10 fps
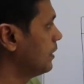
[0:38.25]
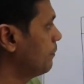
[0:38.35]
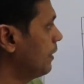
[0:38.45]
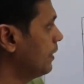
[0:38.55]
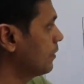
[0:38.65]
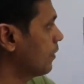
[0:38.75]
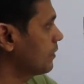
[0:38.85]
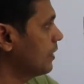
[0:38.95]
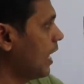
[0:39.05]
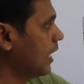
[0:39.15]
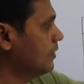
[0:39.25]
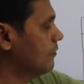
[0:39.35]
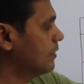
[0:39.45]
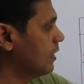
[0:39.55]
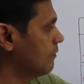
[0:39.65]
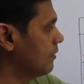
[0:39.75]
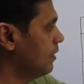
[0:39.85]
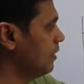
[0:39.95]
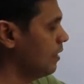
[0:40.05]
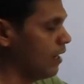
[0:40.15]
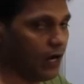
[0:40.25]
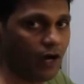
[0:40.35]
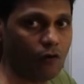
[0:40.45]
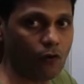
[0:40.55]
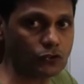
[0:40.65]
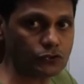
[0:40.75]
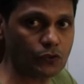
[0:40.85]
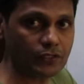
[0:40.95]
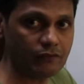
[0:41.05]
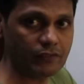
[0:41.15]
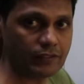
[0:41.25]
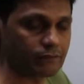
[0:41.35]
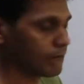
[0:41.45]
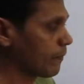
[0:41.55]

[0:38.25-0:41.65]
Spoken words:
depending on the activity level are also given.